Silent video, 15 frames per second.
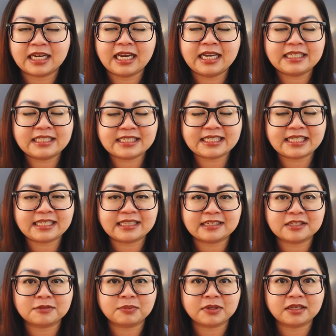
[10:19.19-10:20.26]
I hate to say
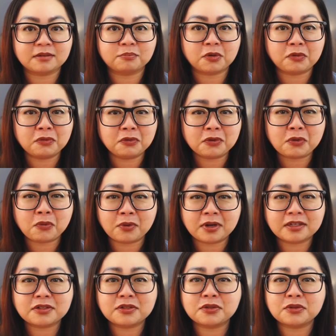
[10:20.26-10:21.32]
this, but both are
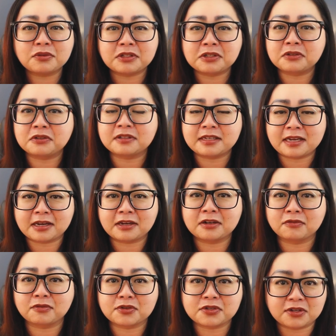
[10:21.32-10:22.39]
going to yield
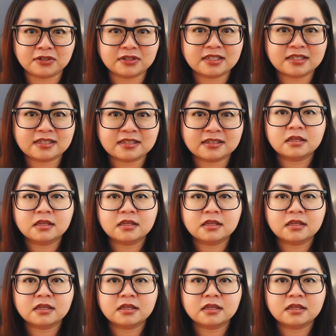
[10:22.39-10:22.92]
negative results.